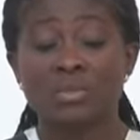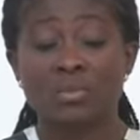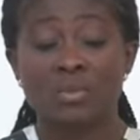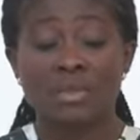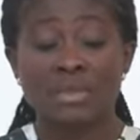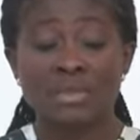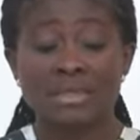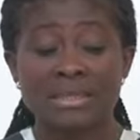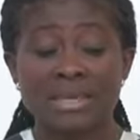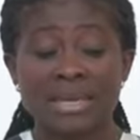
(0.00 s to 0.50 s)
to
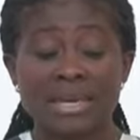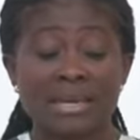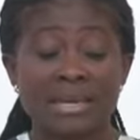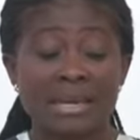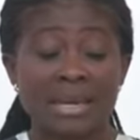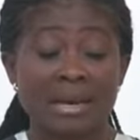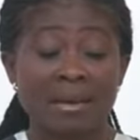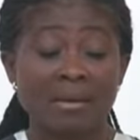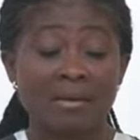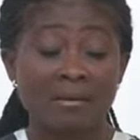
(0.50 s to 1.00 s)

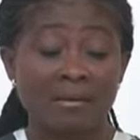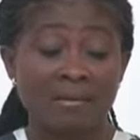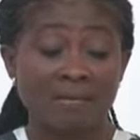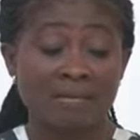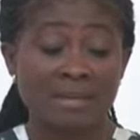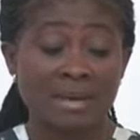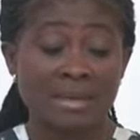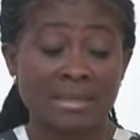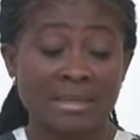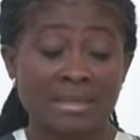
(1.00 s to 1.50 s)
internal
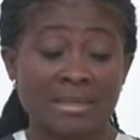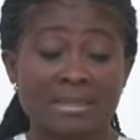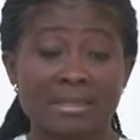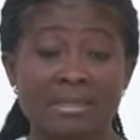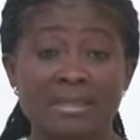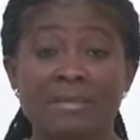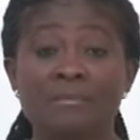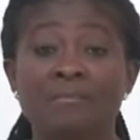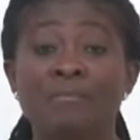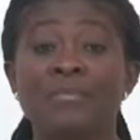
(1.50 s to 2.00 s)

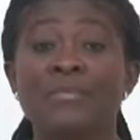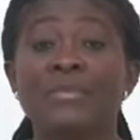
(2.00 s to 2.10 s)
validity.